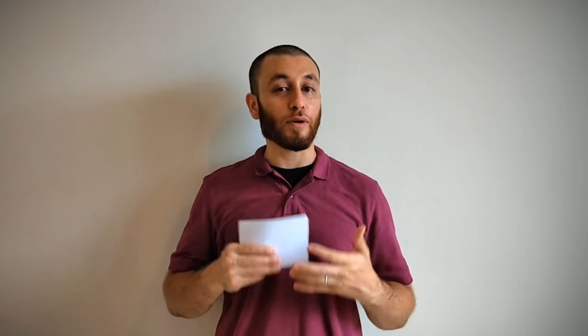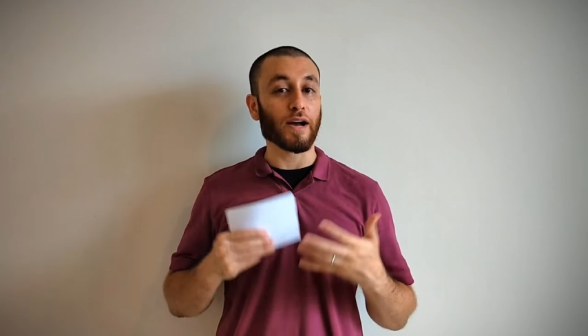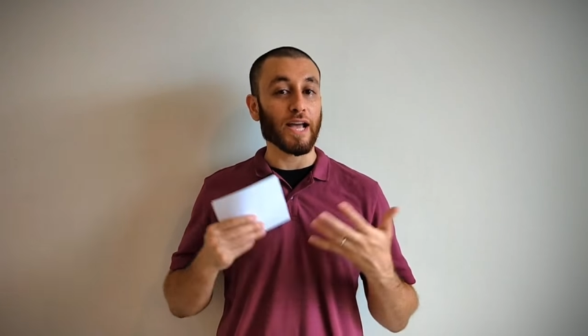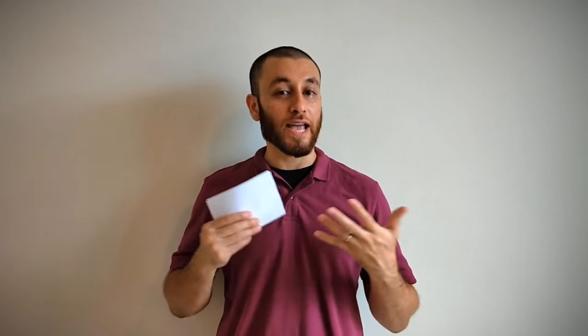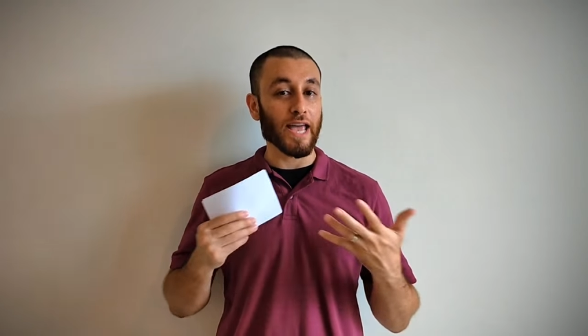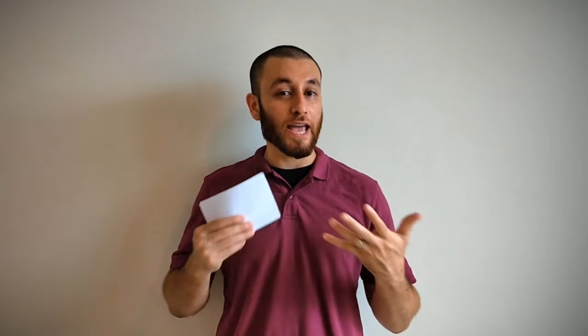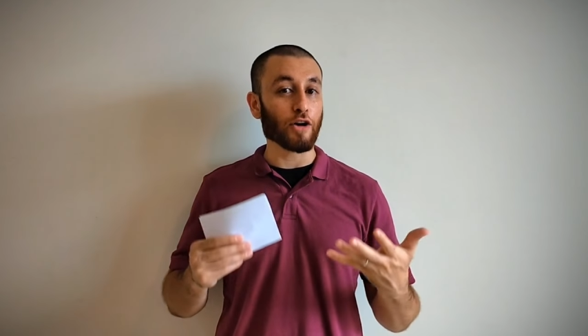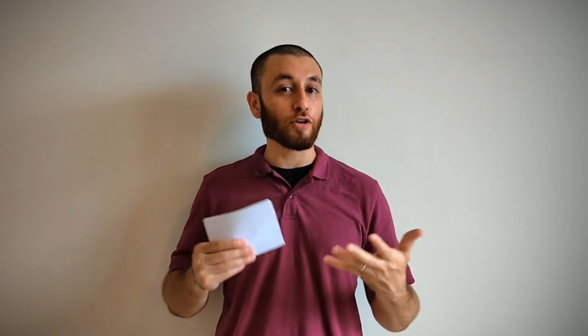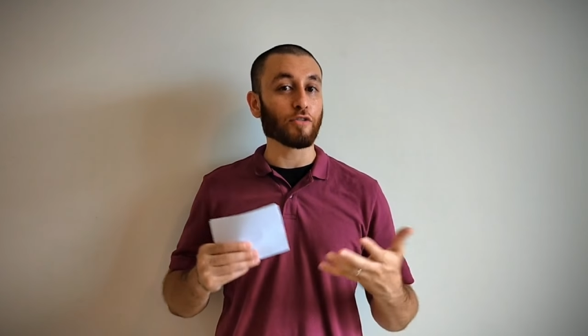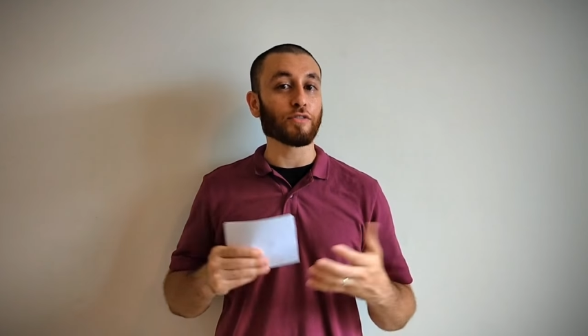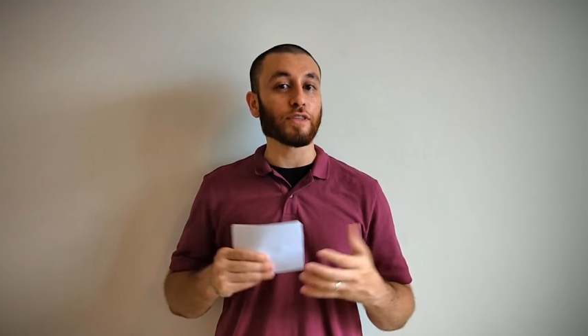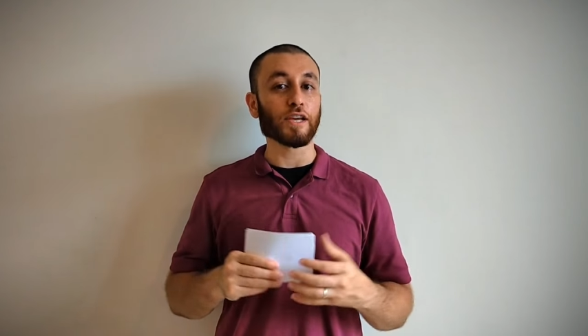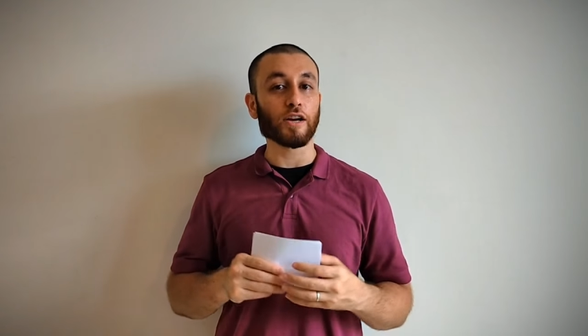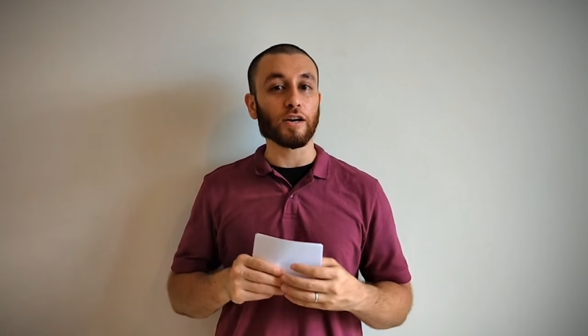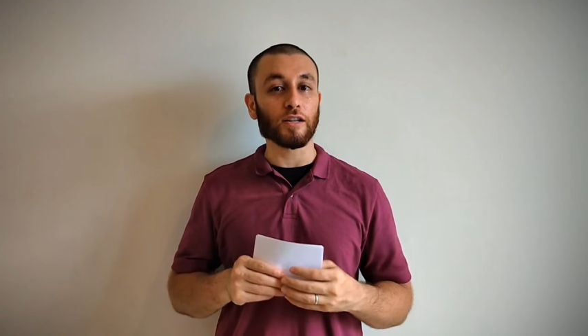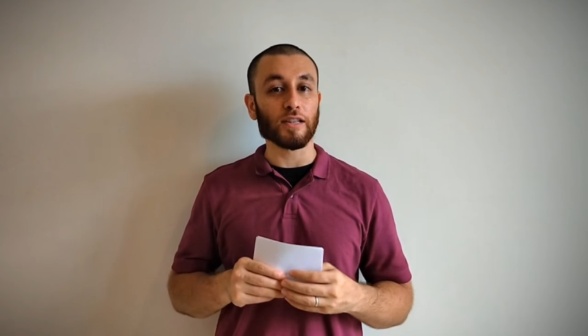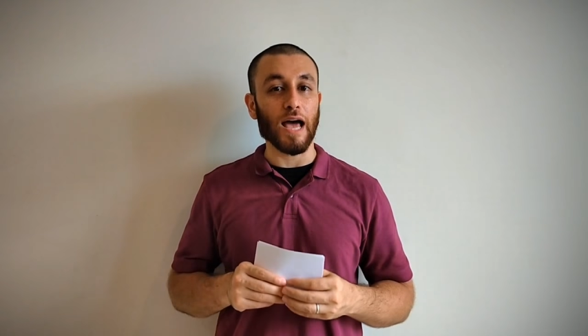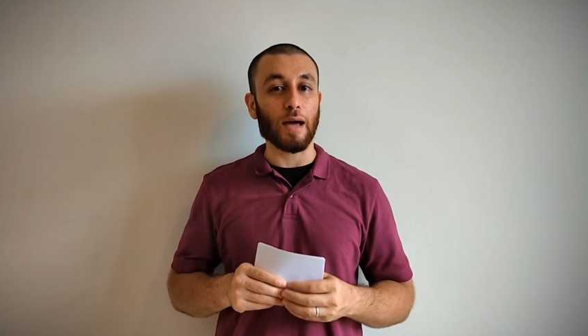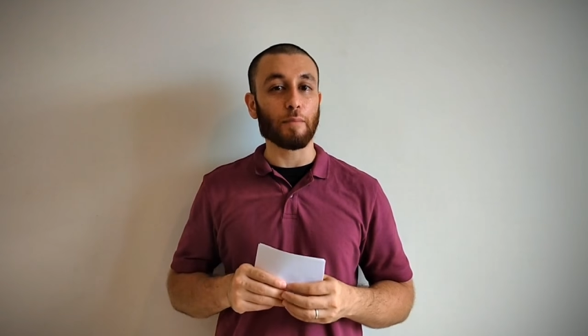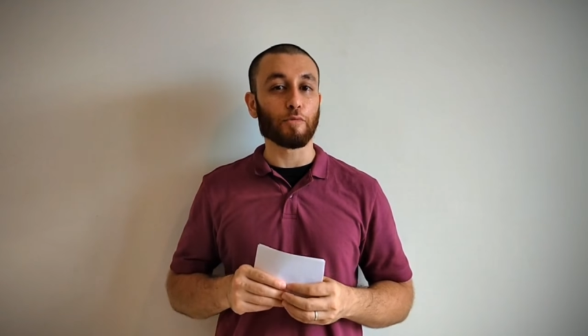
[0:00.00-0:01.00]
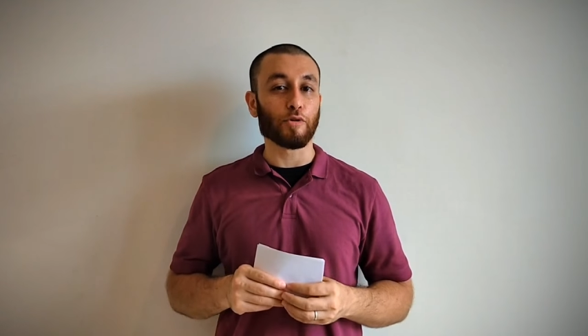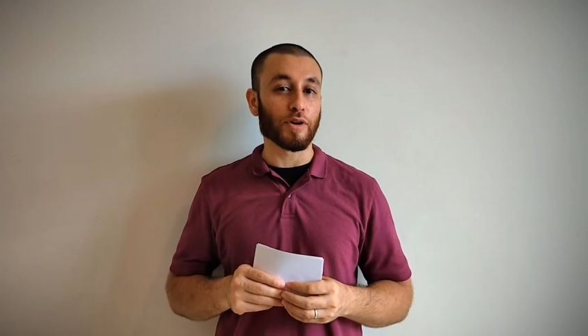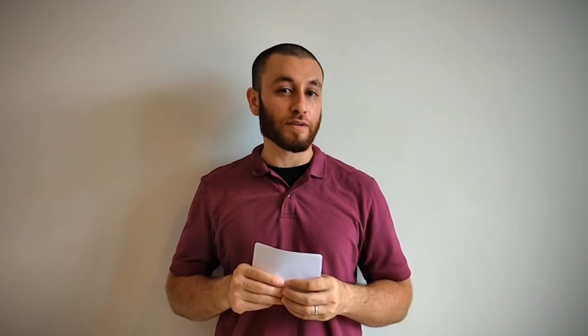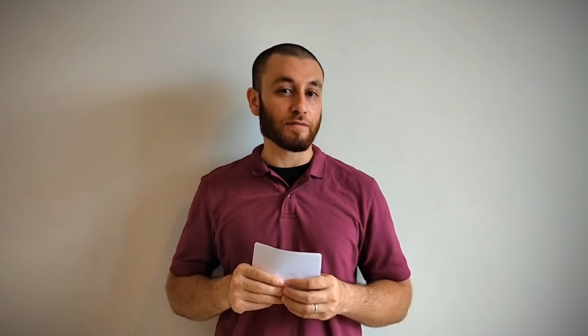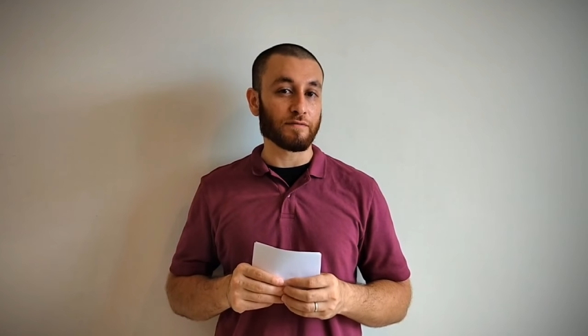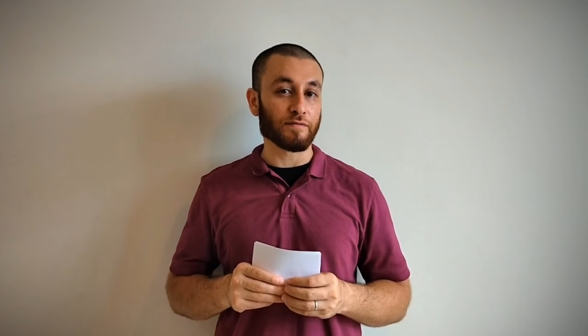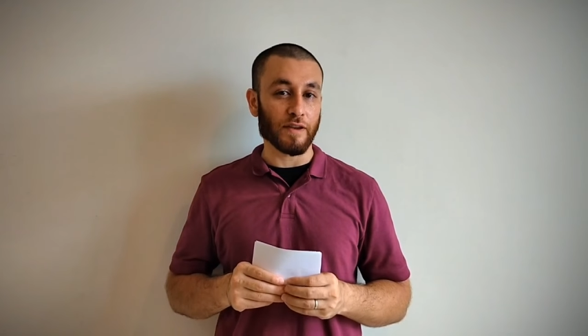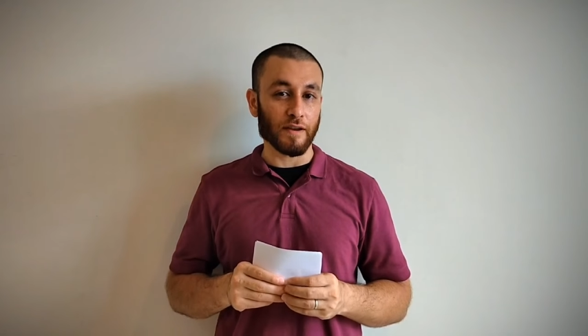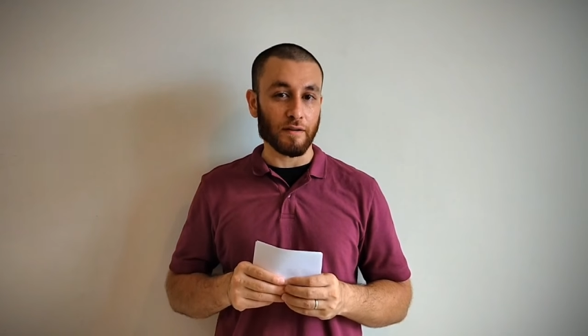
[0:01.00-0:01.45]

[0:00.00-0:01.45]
a healthy collaborative